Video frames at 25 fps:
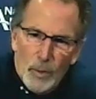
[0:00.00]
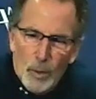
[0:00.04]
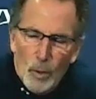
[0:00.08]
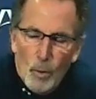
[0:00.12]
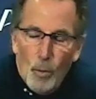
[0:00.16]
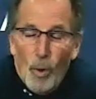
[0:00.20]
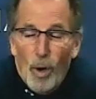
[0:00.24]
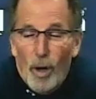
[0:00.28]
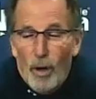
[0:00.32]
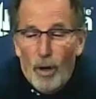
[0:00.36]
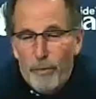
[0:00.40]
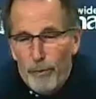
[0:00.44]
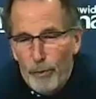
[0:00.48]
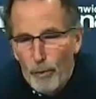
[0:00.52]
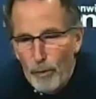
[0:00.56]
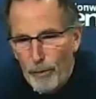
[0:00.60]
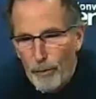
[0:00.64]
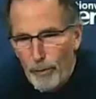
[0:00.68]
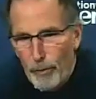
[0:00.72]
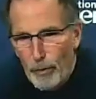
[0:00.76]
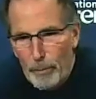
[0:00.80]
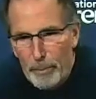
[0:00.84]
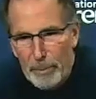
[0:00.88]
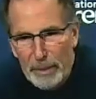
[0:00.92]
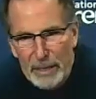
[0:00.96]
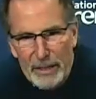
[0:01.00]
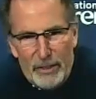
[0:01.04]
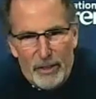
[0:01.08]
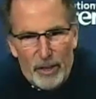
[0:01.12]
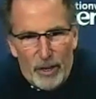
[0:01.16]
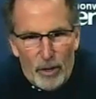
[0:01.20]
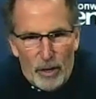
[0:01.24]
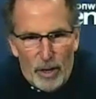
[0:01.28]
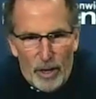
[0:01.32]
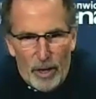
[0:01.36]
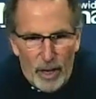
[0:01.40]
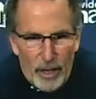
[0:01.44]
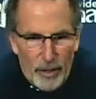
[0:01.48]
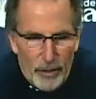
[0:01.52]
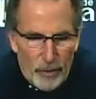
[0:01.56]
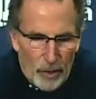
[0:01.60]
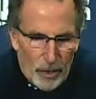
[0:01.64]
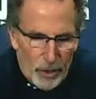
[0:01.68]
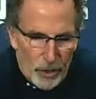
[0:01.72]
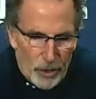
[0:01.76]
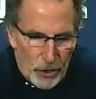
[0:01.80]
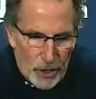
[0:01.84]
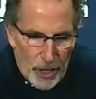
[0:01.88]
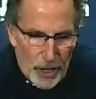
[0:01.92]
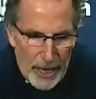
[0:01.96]
Well, for a bit there, I
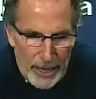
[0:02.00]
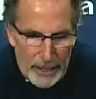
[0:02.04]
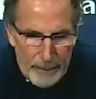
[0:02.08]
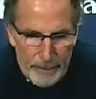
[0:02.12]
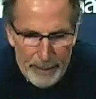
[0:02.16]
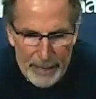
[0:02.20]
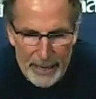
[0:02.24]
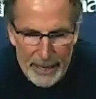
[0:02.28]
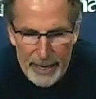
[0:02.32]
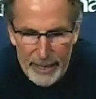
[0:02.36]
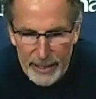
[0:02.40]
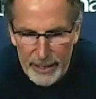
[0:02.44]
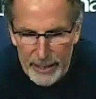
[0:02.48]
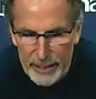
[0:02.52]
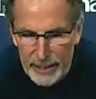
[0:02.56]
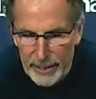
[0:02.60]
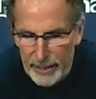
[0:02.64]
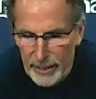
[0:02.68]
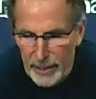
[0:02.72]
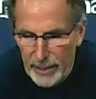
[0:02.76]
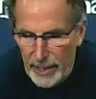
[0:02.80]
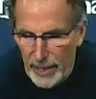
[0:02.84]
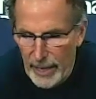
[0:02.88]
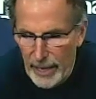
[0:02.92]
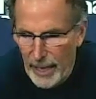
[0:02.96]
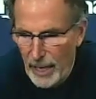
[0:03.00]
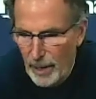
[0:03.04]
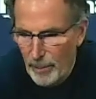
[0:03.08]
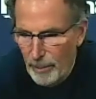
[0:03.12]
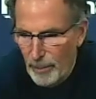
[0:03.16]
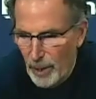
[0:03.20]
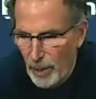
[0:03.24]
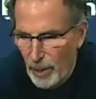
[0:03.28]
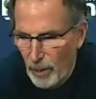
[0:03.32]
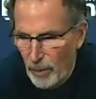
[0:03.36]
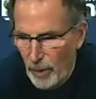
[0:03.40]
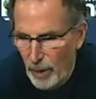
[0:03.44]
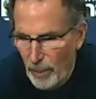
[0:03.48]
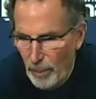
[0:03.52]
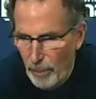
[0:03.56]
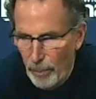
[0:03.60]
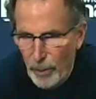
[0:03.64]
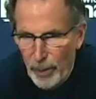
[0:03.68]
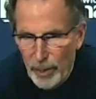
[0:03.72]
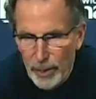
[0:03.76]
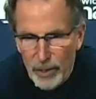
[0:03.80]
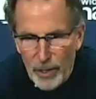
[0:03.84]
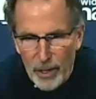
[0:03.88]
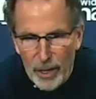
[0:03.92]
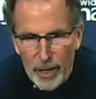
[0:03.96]
thought Jack, Patty, and Cam, they
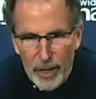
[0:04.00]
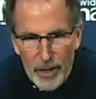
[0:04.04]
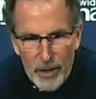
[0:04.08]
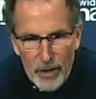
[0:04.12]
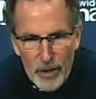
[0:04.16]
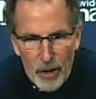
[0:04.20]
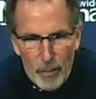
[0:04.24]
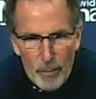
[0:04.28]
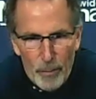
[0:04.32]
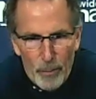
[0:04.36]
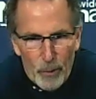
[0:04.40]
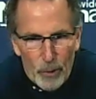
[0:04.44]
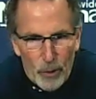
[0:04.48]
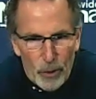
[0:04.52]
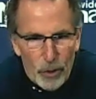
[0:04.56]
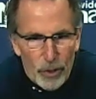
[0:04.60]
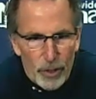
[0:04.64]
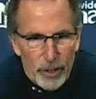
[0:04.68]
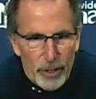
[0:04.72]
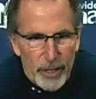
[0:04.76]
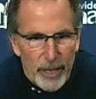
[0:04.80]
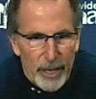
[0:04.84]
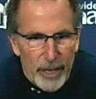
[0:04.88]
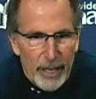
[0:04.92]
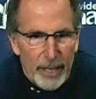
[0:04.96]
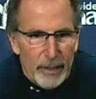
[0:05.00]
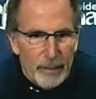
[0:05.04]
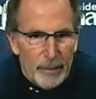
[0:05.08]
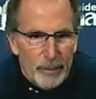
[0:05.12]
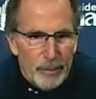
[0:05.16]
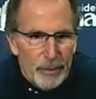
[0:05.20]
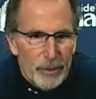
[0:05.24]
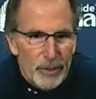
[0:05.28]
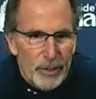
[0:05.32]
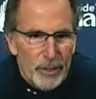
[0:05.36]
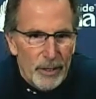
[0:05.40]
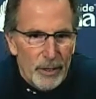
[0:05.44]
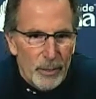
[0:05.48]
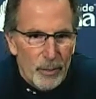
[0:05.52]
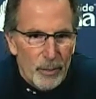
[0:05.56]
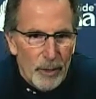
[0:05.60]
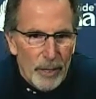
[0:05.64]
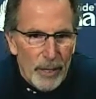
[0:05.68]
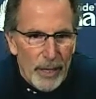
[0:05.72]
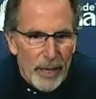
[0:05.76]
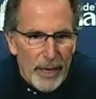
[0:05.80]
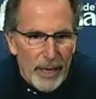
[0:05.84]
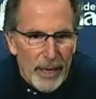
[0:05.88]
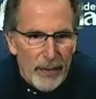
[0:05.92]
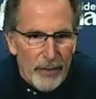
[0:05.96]
played a number of good games when
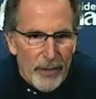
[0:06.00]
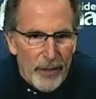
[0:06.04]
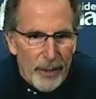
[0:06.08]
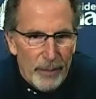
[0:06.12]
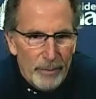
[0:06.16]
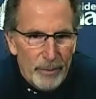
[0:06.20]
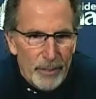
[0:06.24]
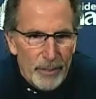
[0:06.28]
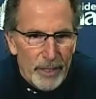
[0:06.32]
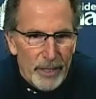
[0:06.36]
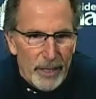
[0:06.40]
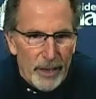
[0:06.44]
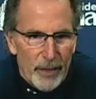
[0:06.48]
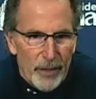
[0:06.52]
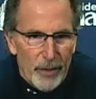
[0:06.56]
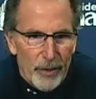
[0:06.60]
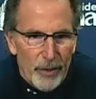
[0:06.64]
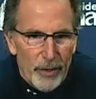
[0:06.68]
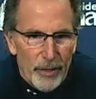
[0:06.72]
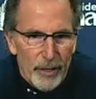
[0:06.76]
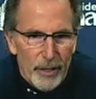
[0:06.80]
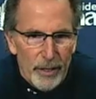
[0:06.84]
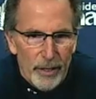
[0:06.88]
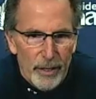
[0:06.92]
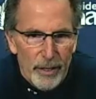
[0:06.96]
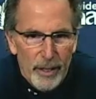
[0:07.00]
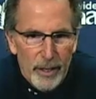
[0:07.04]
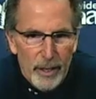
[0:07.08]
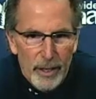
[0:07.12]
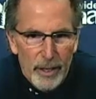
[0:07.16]
I had them together.